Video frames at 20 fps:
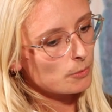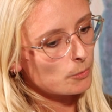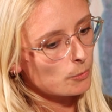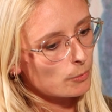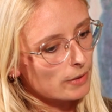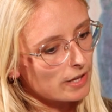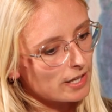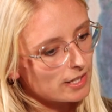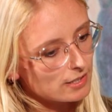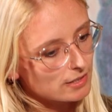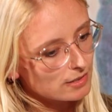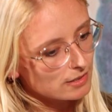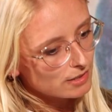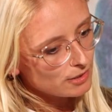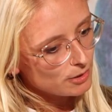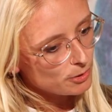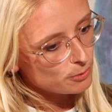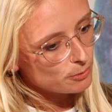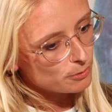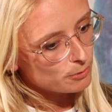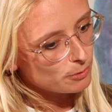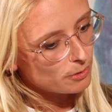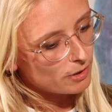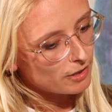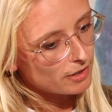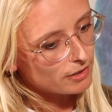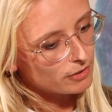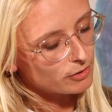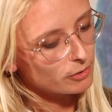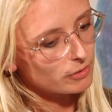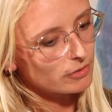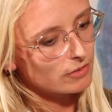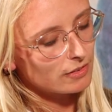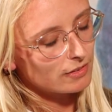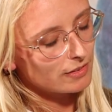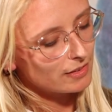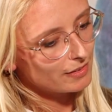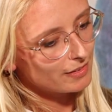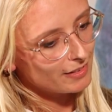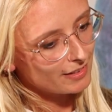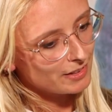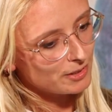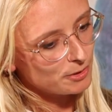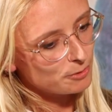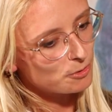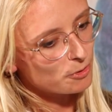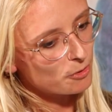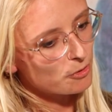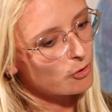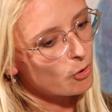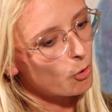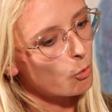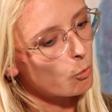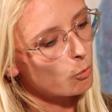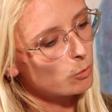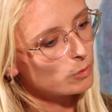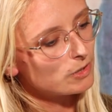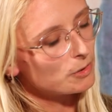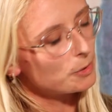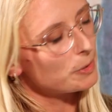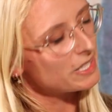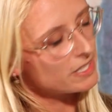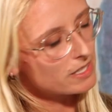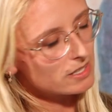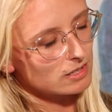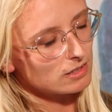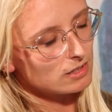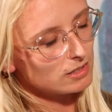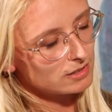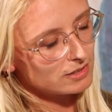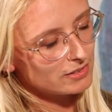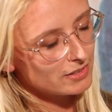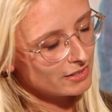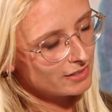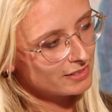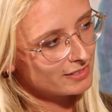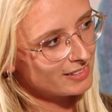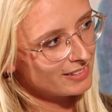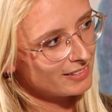when you don't know the result.